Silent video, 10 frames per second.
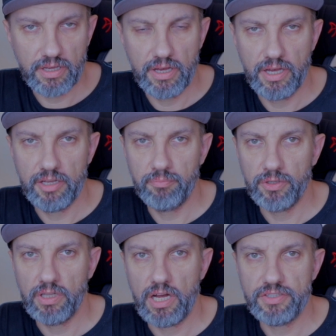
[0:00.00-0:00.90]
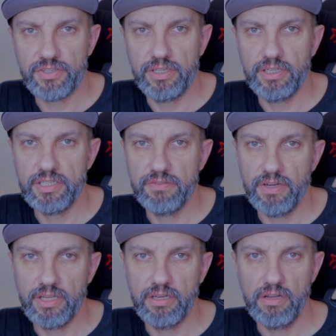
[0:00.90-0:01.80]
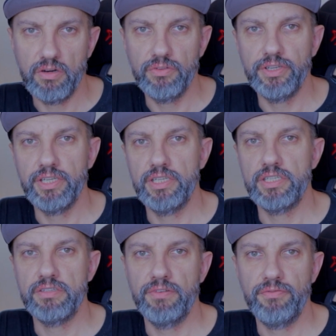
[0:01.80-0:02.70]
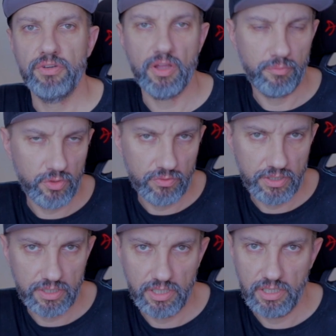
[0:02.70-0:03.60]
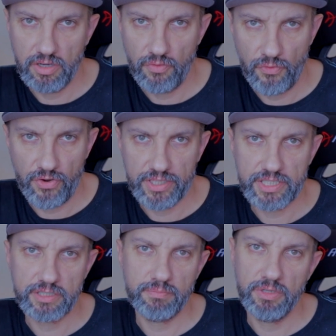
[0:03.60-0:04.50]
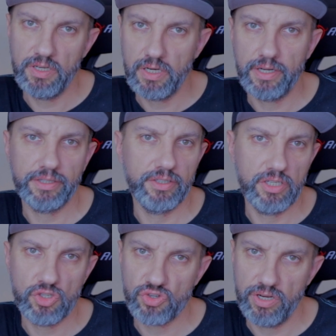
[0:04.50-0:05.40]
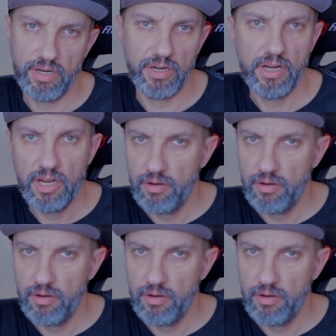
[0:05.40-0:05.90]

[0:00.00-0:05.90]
and Paul Hudson is very known in Swift community, conference speaker, teacher,